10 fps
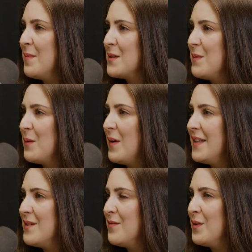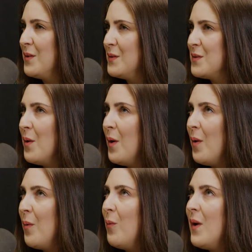must be quite difficult. So
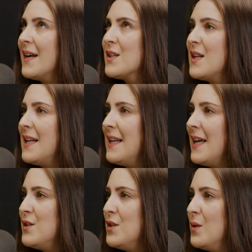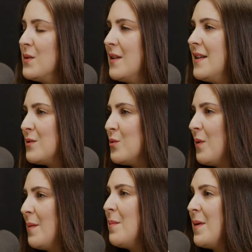what actually led you? So let's
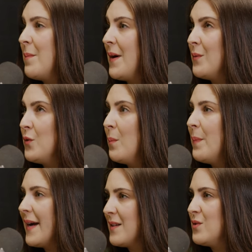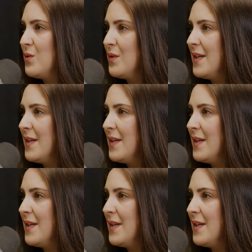talk a little bit about your backstory,